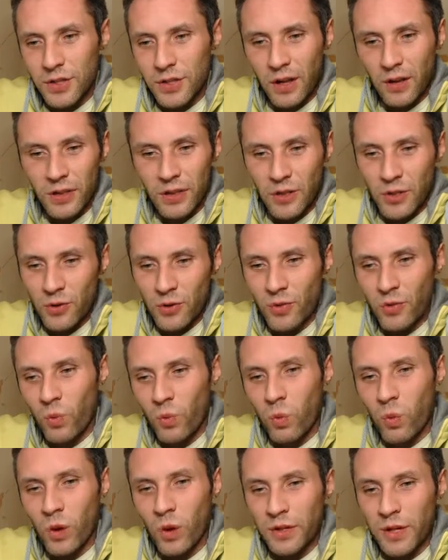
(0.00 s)
telling
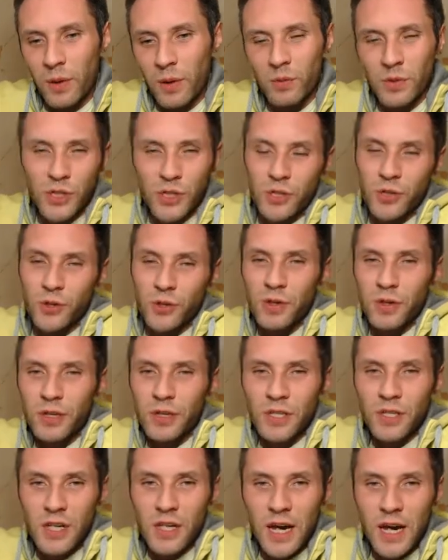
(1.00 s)
you what I was
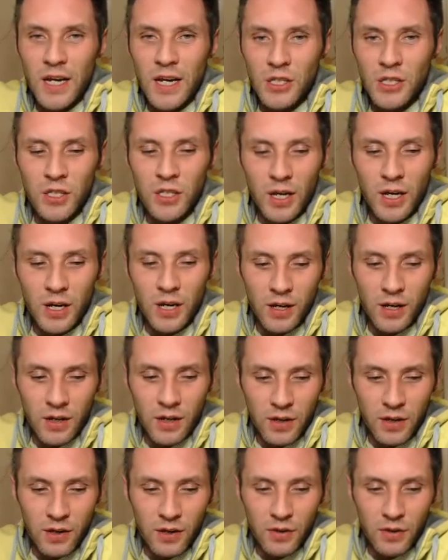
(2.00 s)
doing these days.
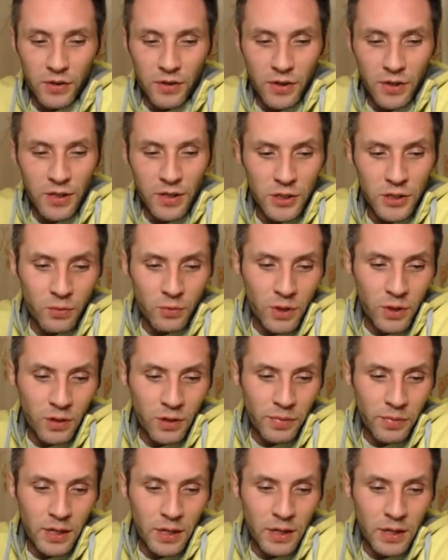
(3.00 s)
Uh, this
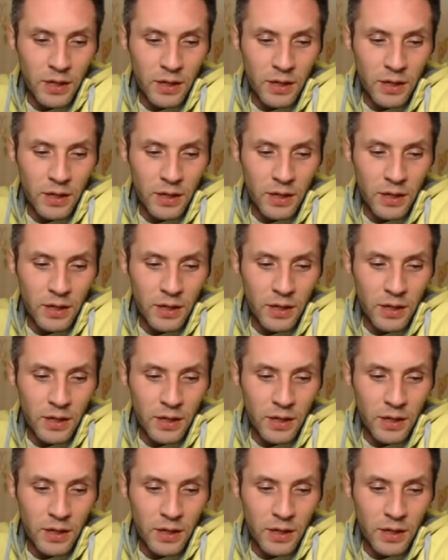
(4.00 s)
will